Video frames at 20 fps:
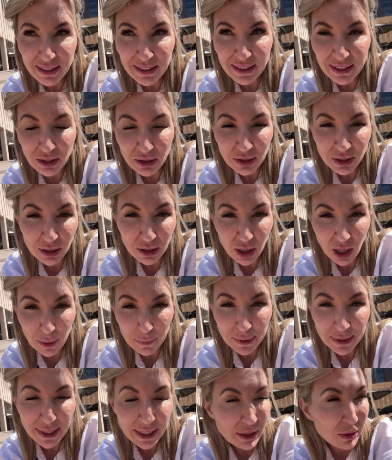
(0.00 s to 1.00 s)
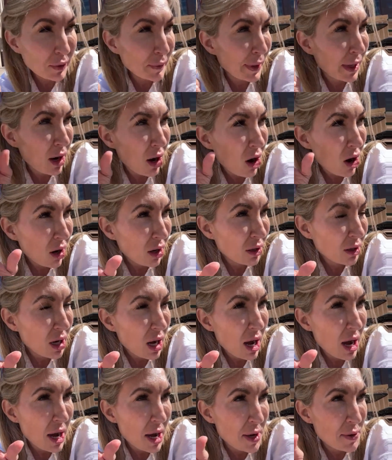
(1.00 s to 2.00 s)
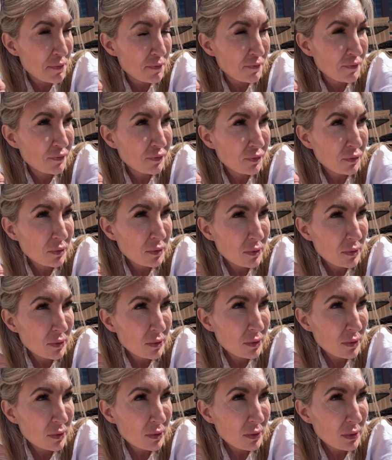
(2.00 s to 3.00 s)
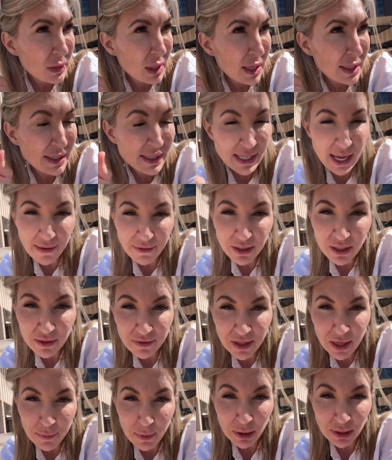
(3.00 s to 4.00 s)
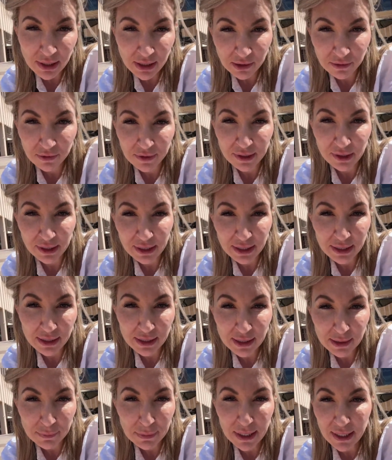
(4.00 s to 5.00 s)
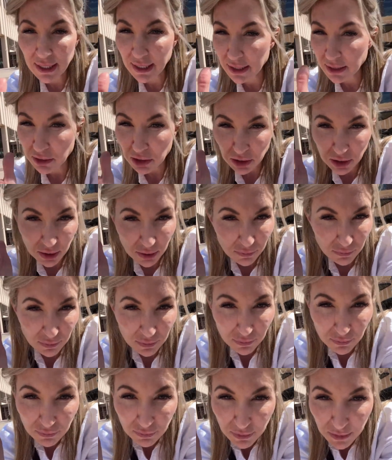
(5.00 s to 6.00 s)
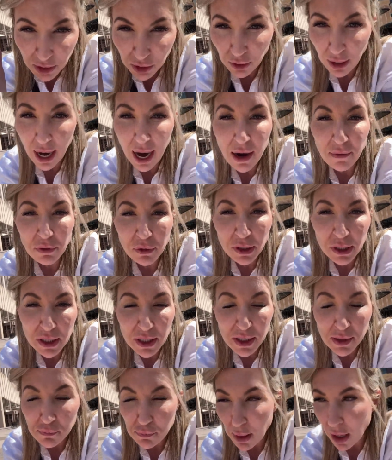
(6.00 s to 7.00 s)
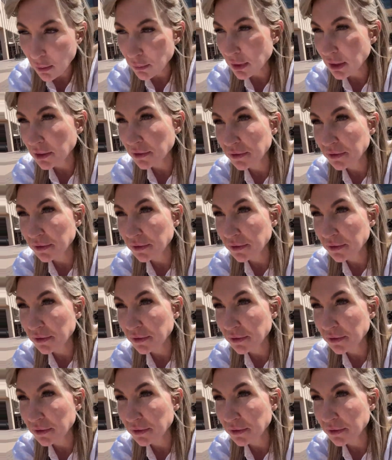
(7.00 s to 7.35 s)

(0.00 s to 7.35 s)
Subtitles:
there's a garbage can going by, 7 of them are civilians, meaning just your average public